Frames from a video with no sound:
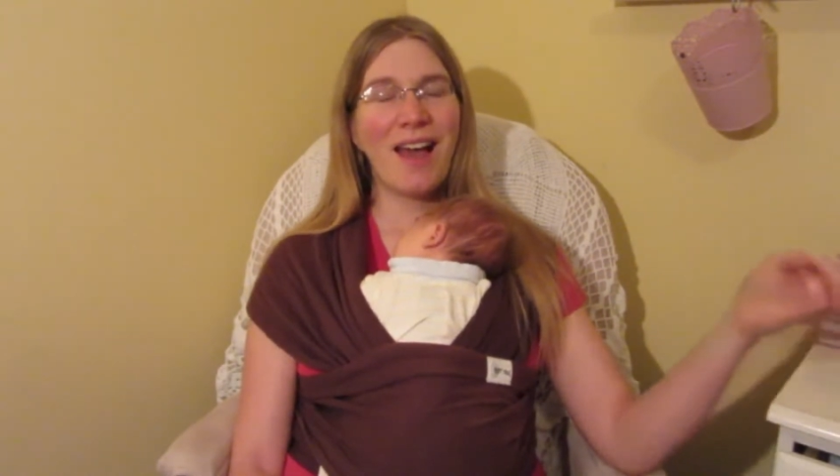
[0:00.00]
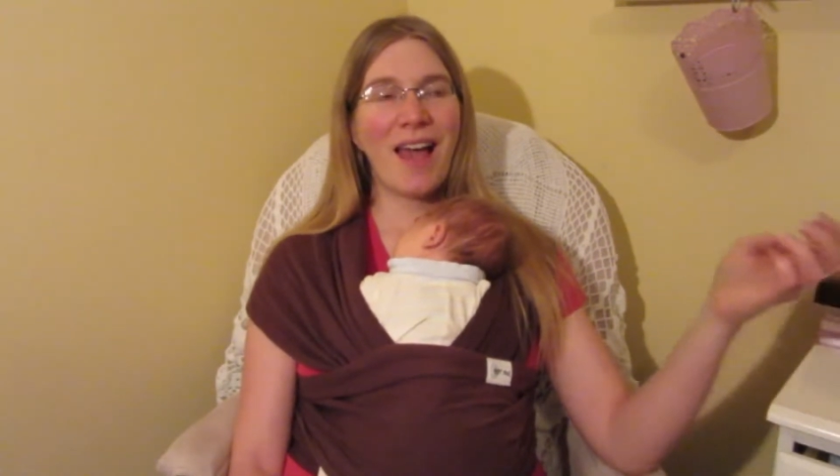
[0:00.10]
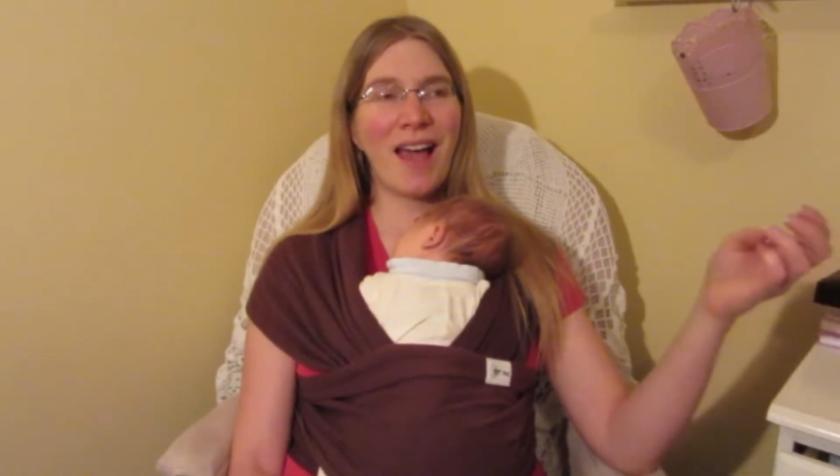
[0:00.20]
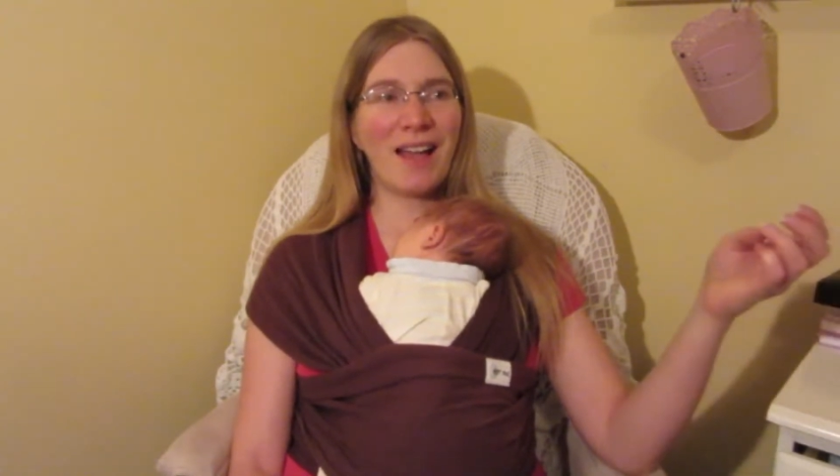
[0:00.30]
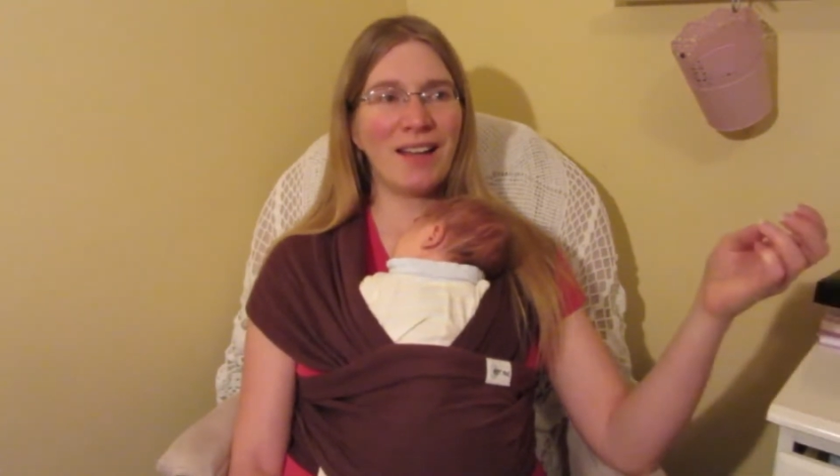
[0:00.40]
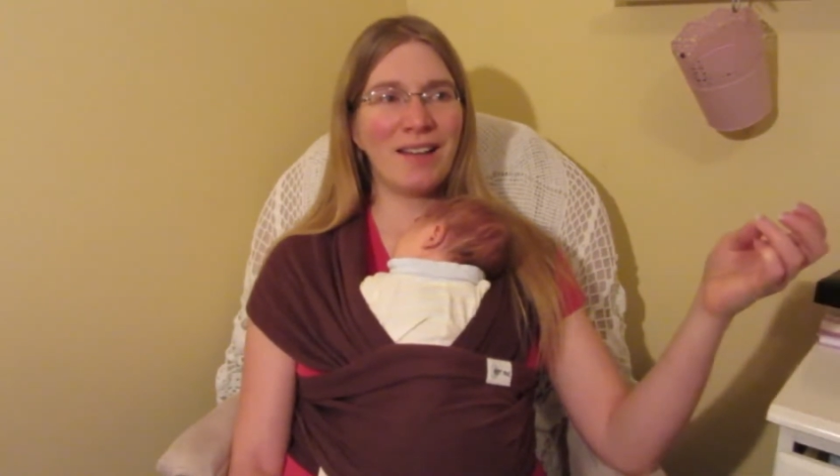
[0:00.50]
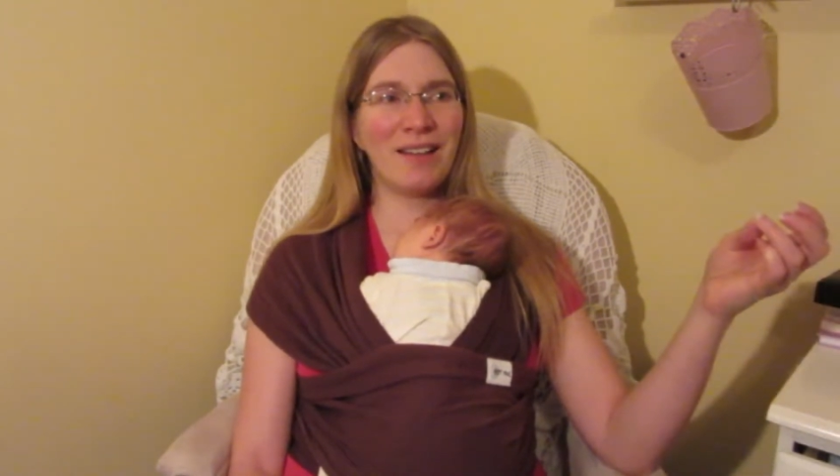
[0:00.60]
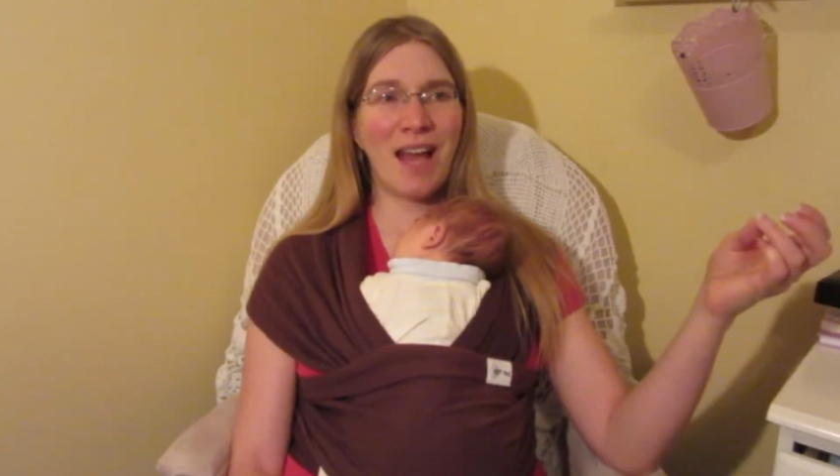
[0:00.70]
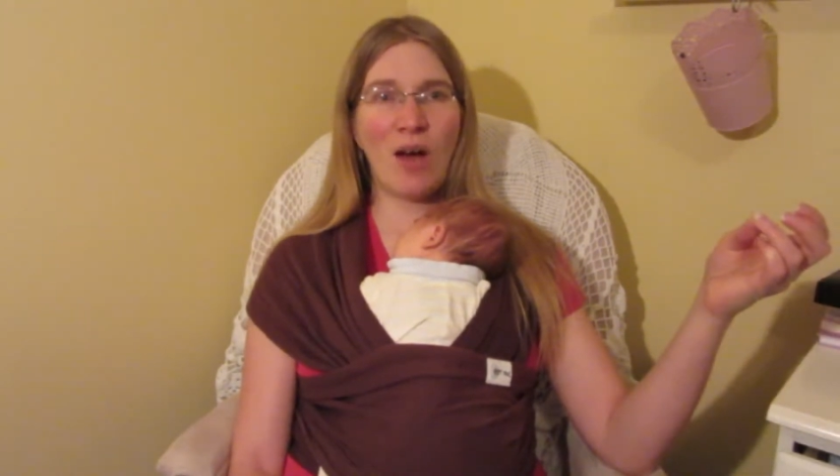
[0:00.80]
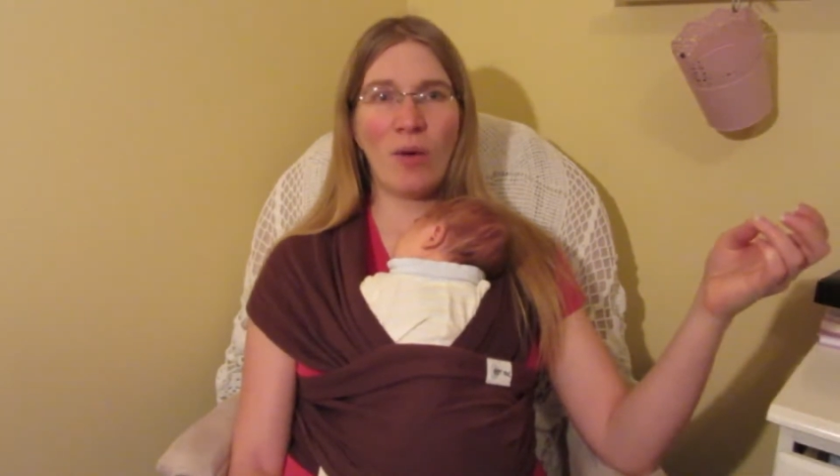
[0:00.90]
And
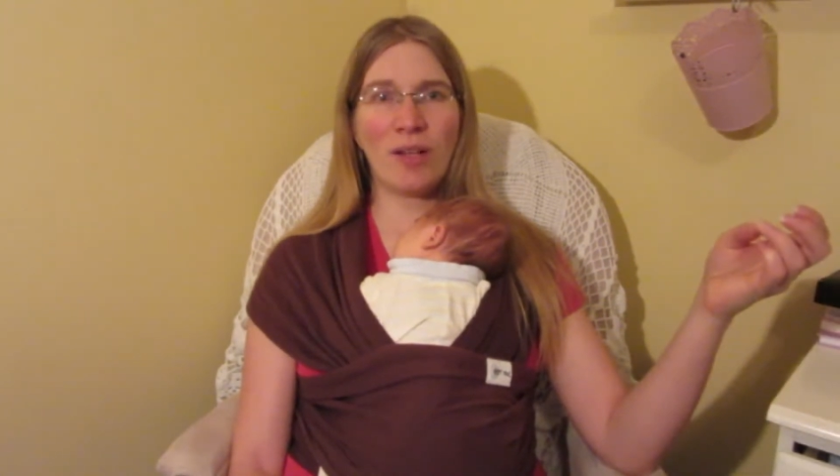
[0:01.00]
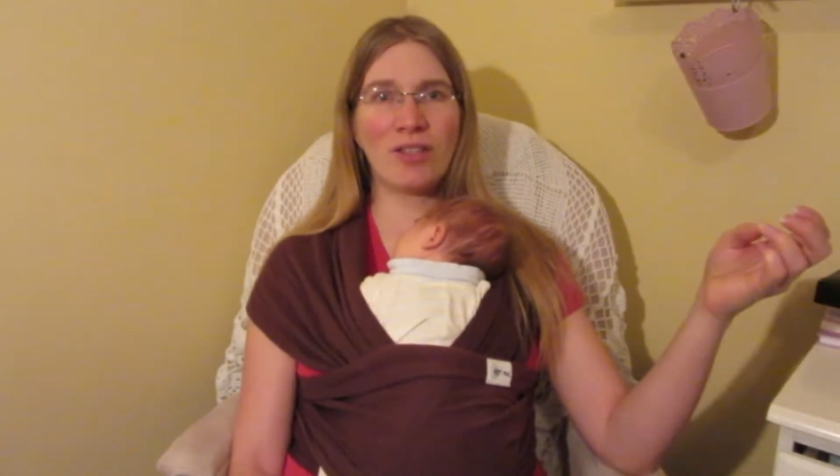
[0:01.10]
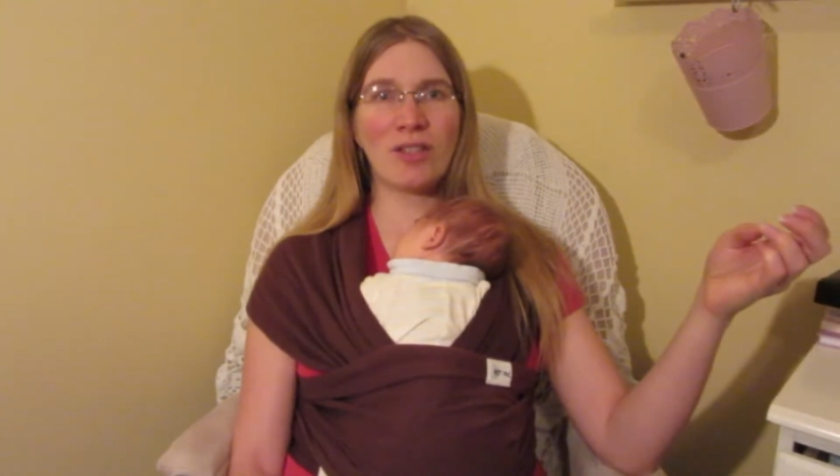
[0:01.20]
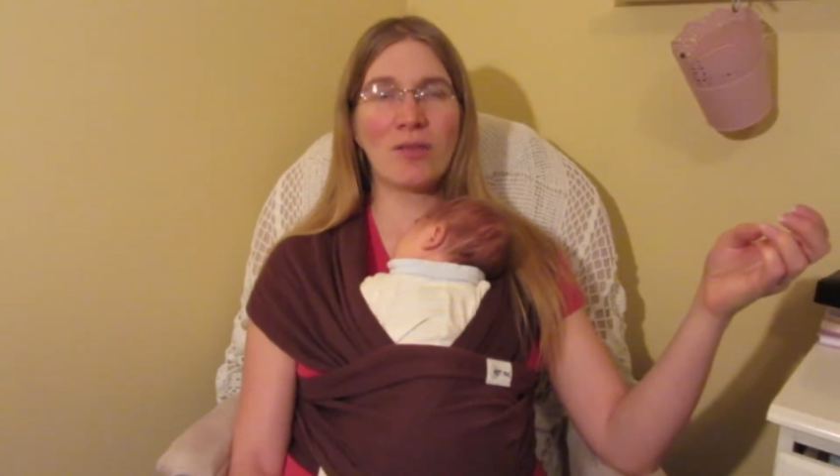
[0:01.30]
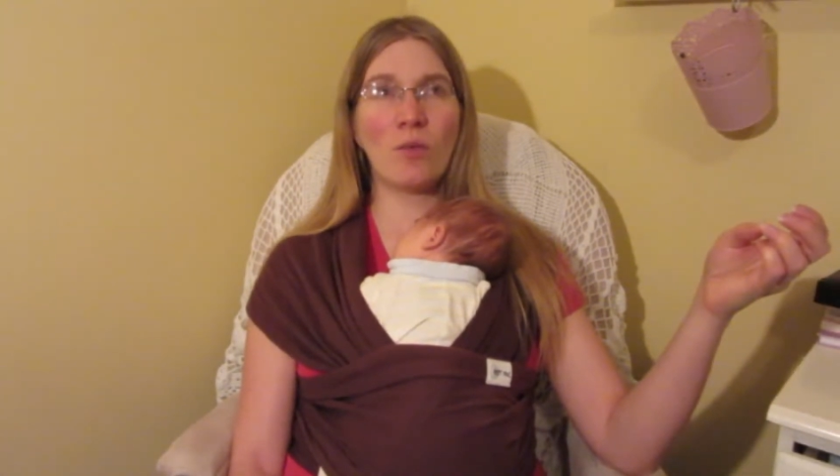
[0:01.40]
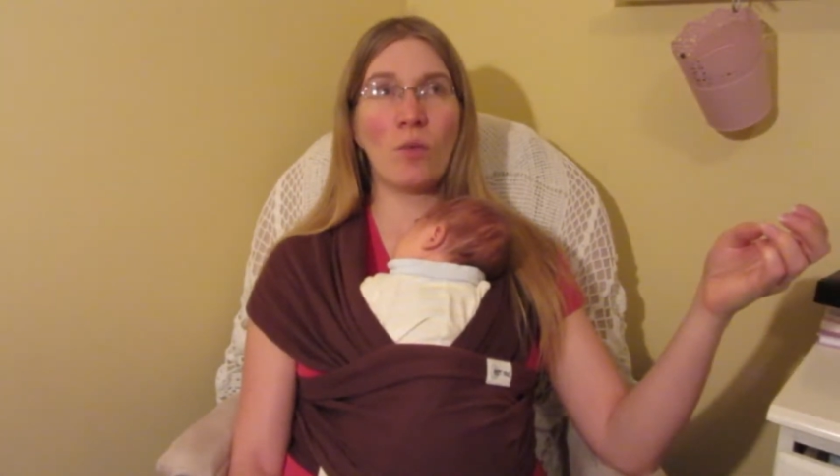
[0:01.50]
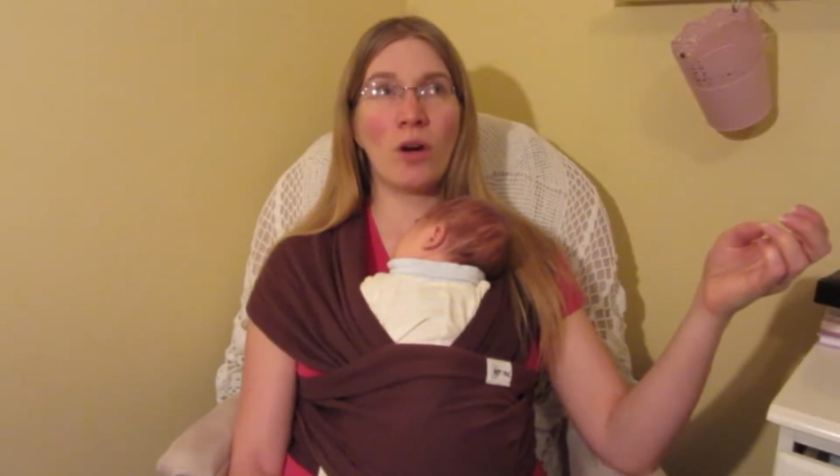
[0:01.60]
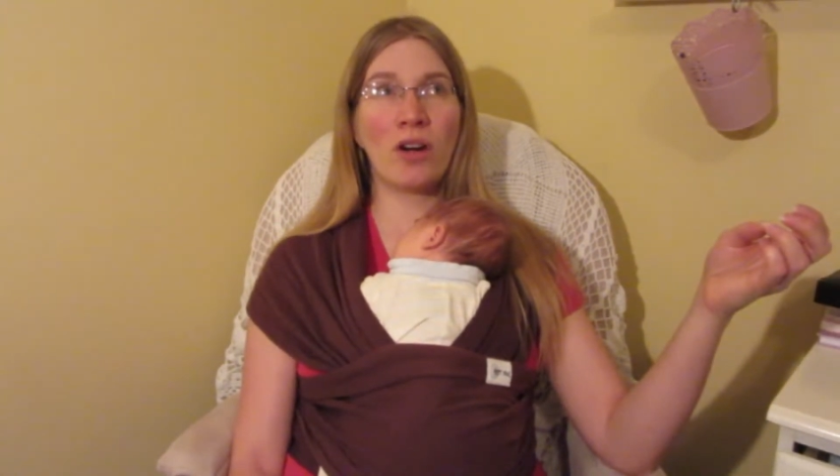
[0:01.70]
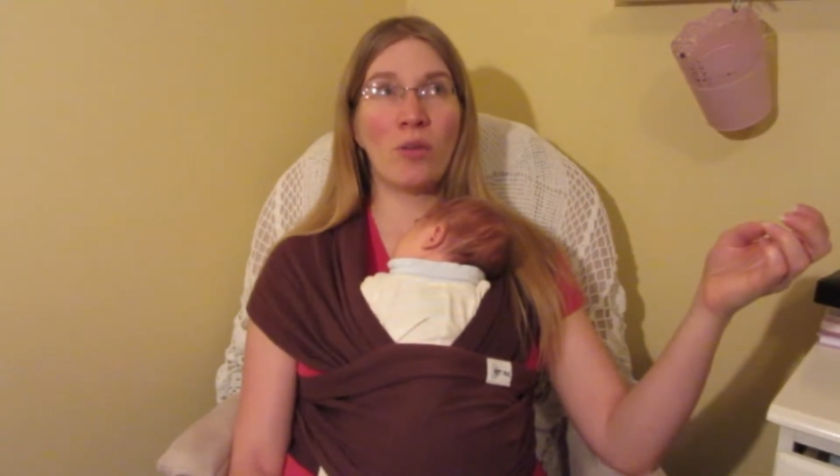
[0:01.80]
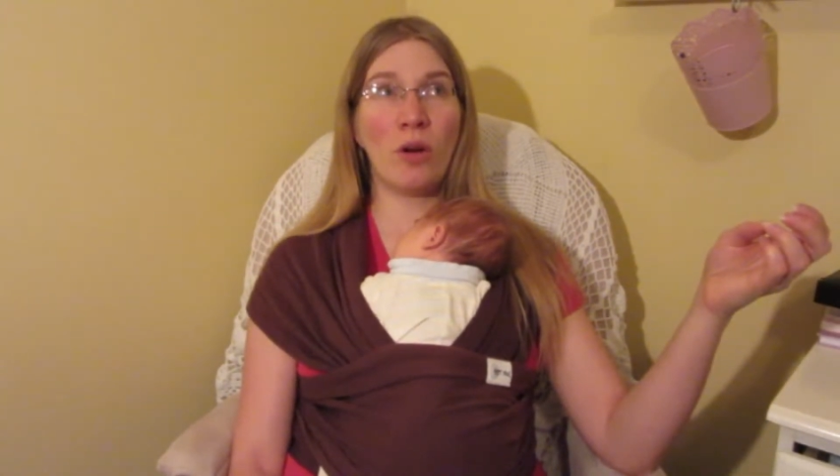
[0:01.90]
now it's just water,